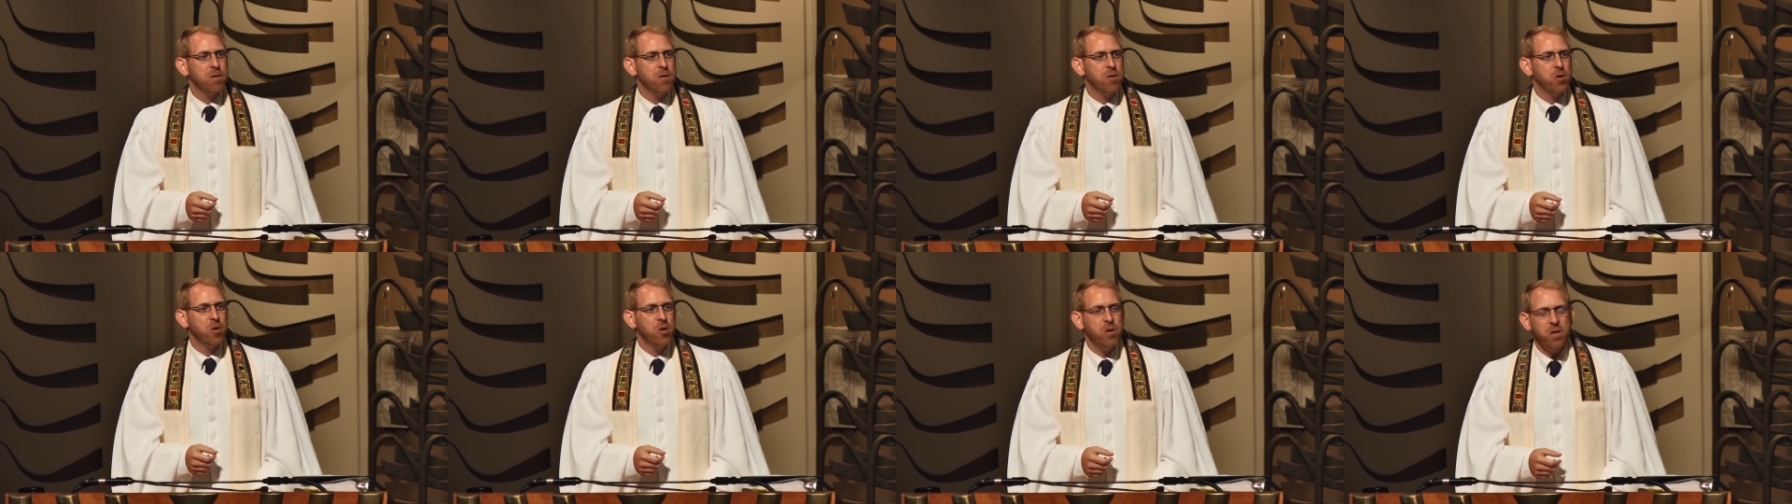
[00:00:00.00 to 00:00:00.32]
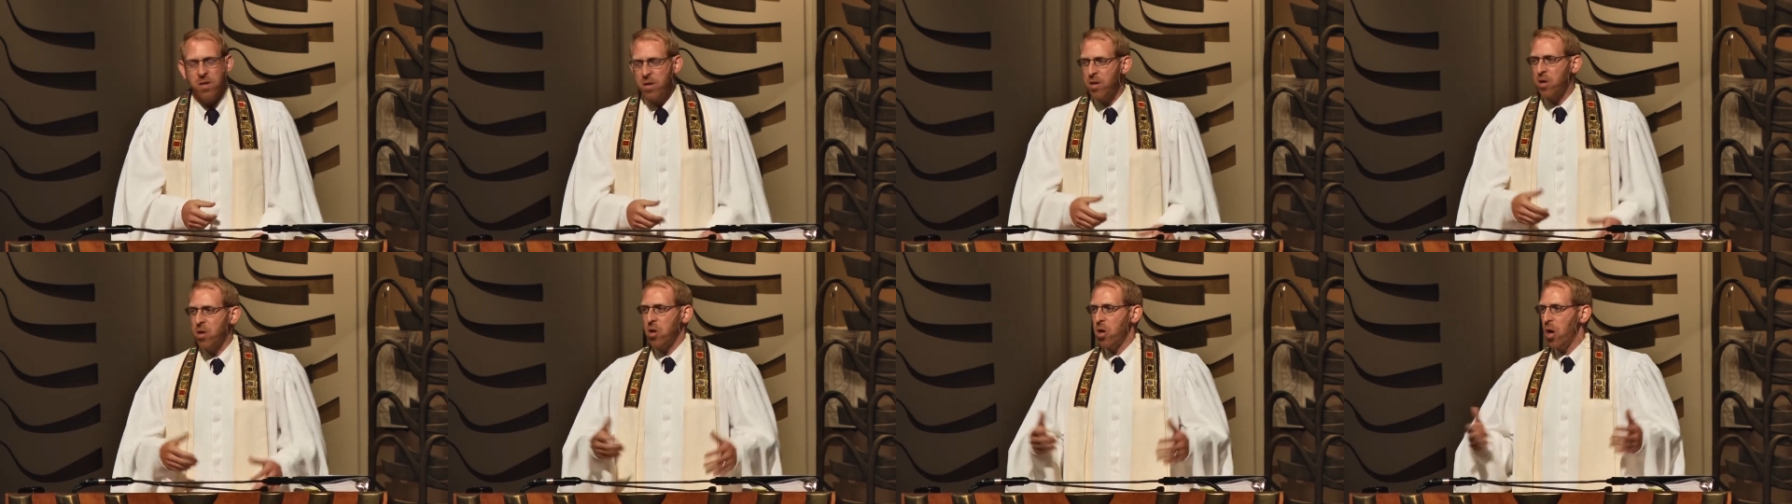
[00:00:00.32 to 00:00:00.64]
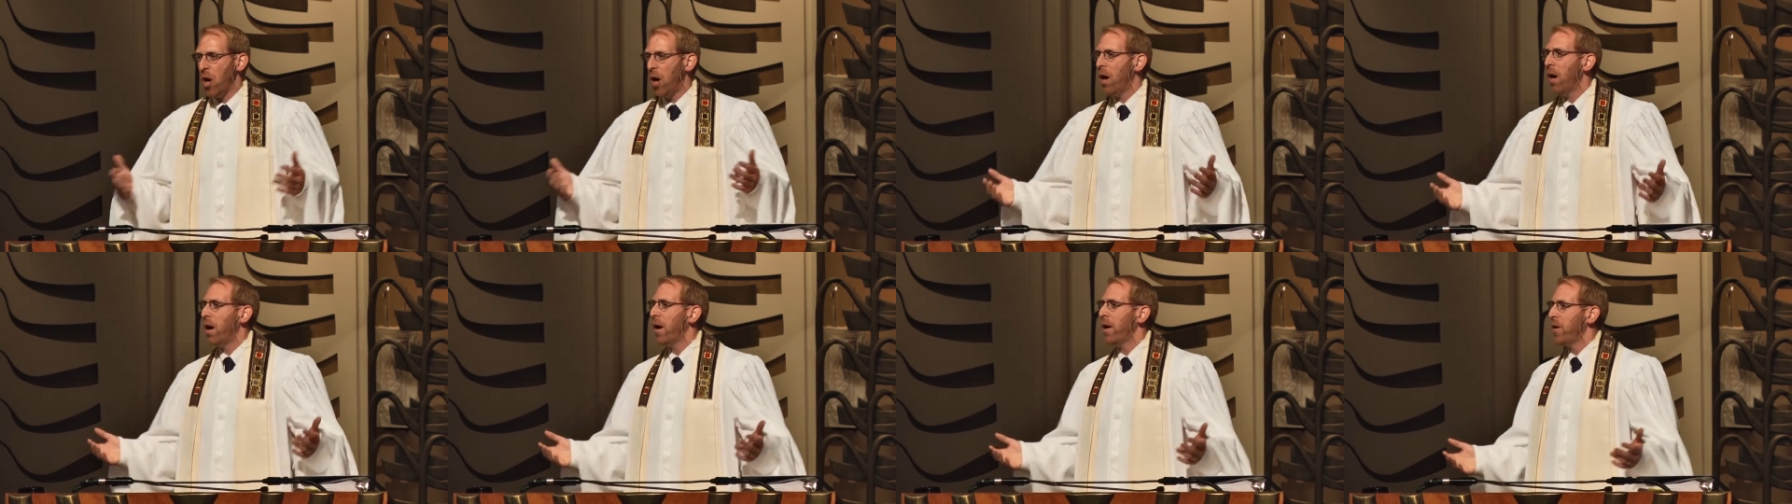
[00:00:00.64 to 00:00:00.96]
Shouldn't
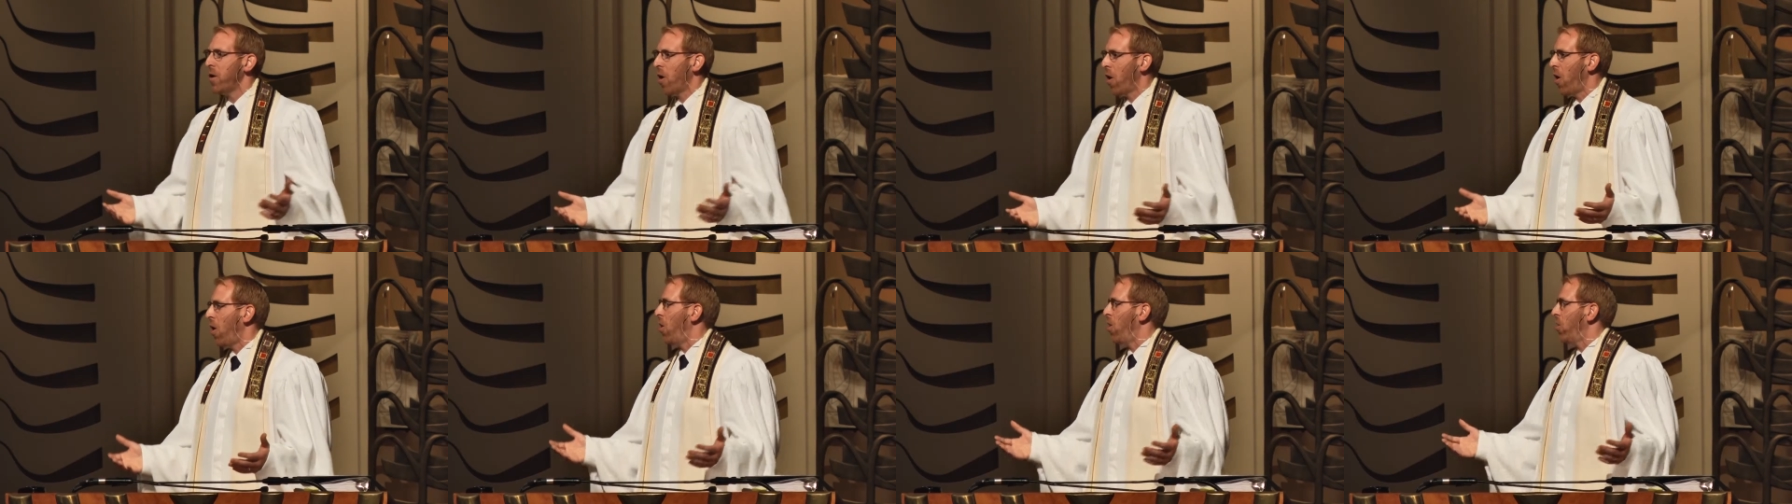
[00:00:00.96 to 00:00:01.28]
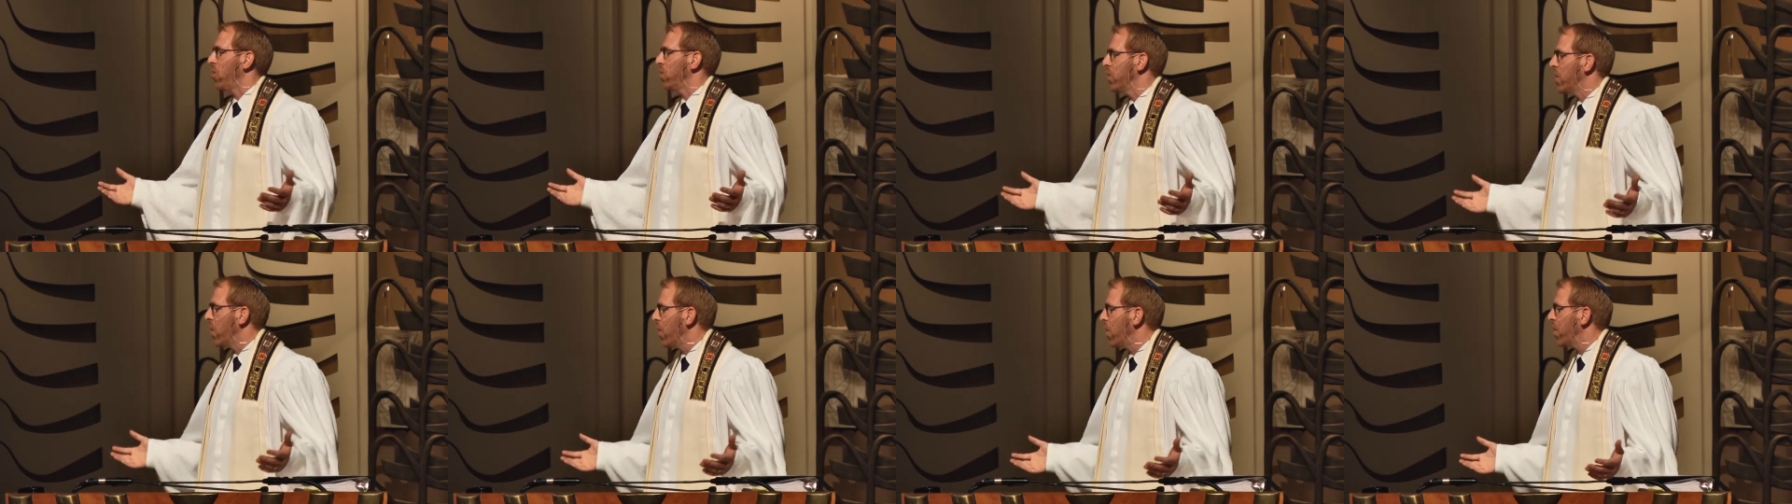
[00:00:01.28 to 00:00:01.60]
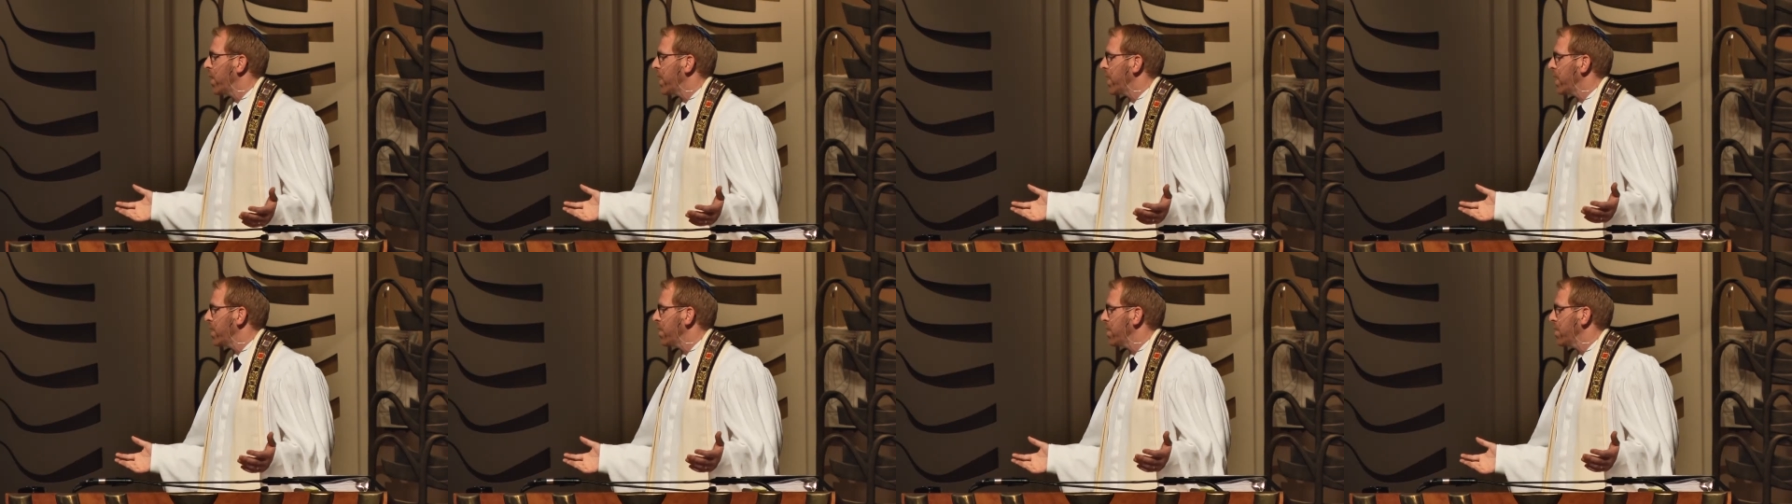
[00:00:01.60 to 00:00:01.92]
God, all
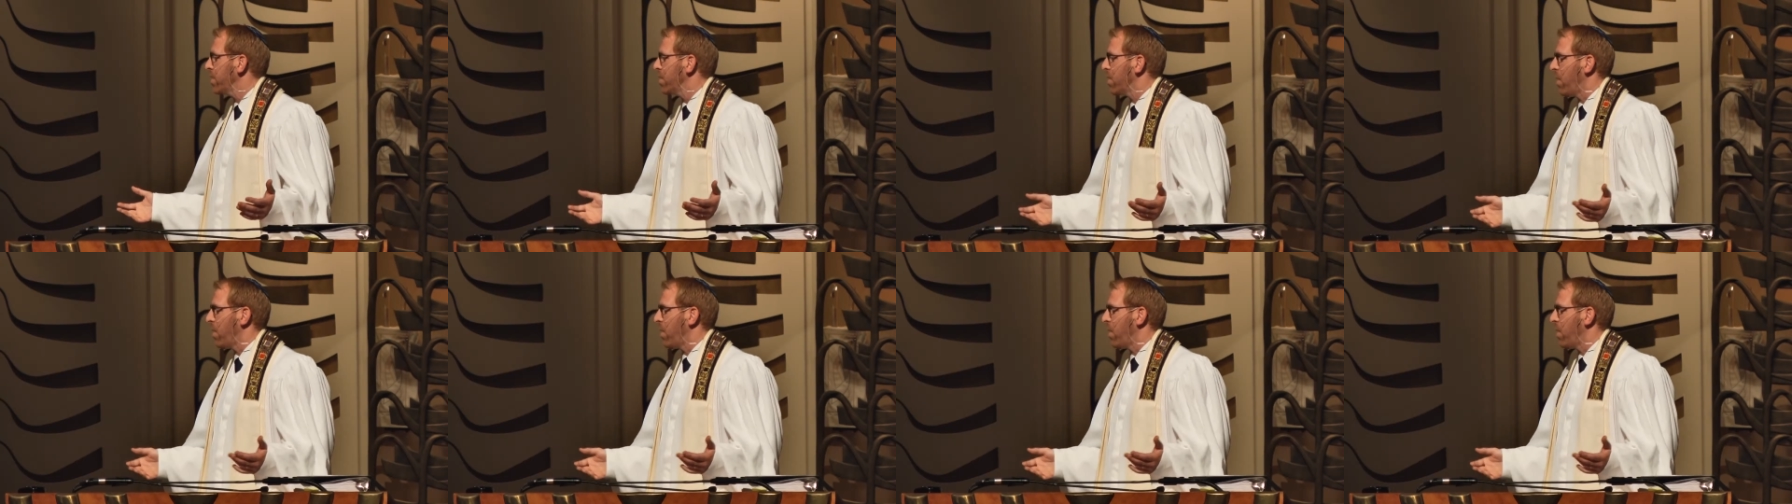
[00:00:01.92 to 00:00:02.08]
knowing,